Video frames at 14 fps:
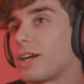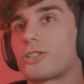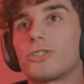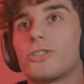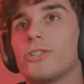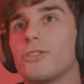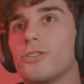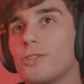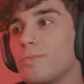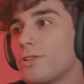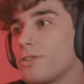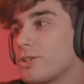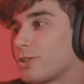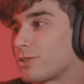Actually, no,
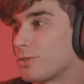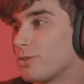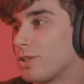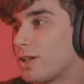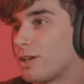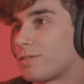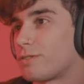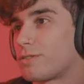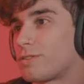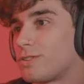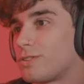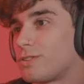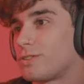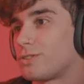Nymeria is still alive.
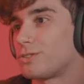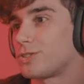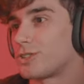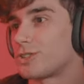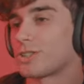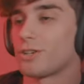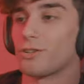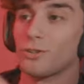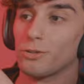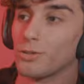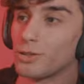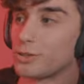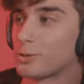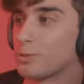She's out in the
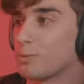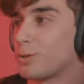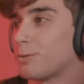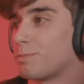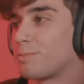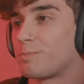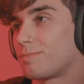woods somewhere.